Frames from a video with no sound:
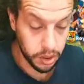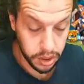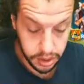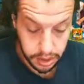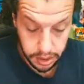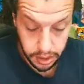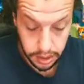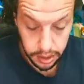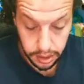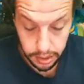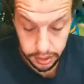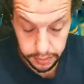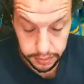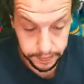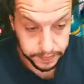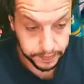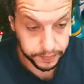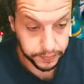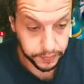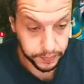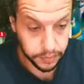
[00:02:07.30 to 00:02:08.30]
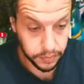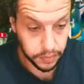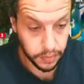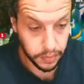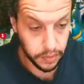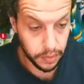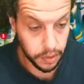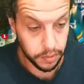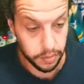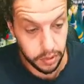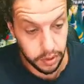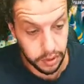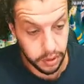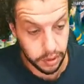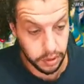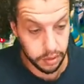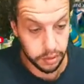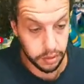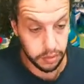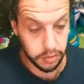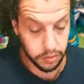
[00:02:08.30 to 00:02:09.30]
Why is the uh, let
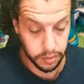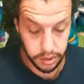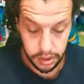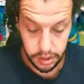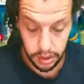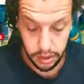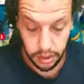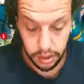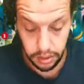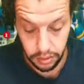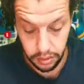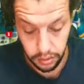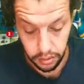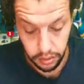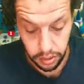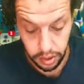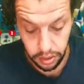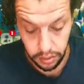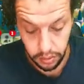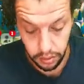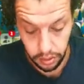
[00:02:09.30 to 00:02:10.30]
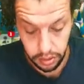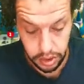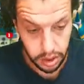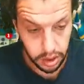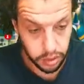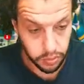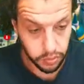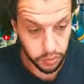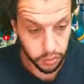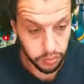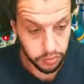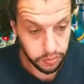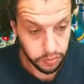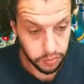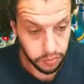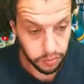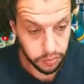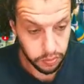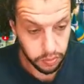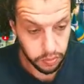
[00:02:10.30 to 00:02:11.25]
me why is that thing not working? Why isn't it boom?